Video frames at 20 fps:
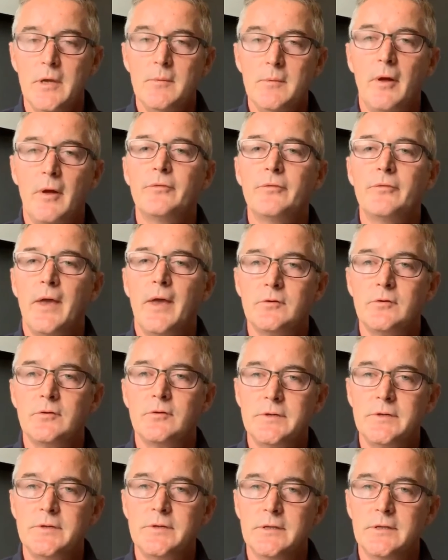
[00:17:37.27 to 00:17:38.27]
Month-end
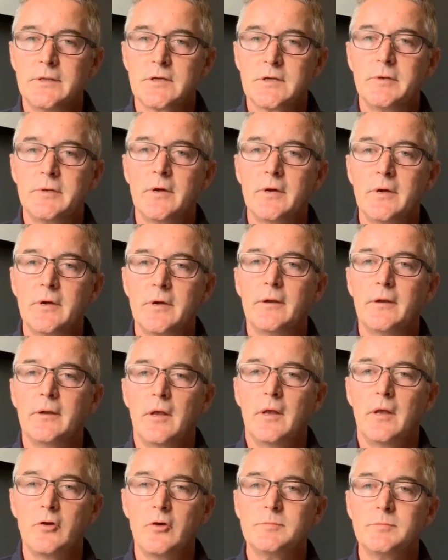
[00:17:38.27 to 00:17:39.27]
routines can be done
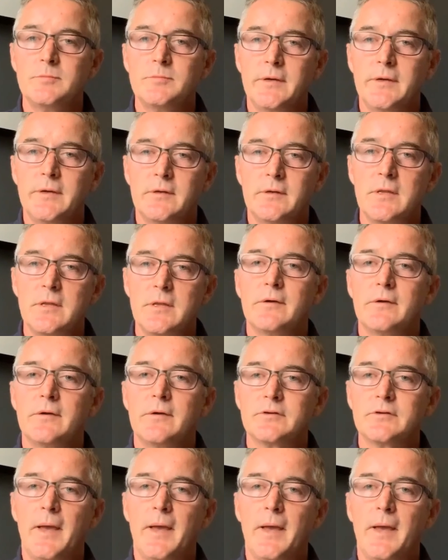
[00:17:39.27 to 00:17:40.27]
and automated and therefore
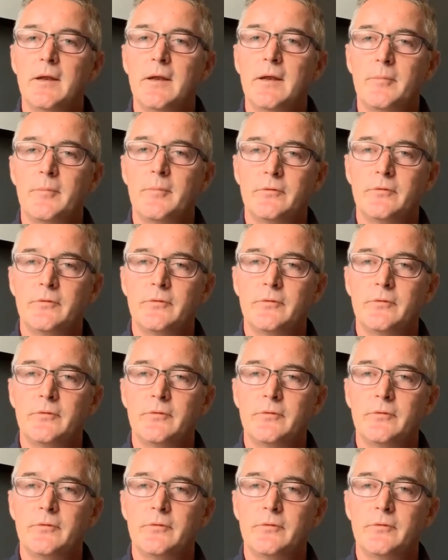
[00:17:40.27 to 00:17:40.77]
sped up, so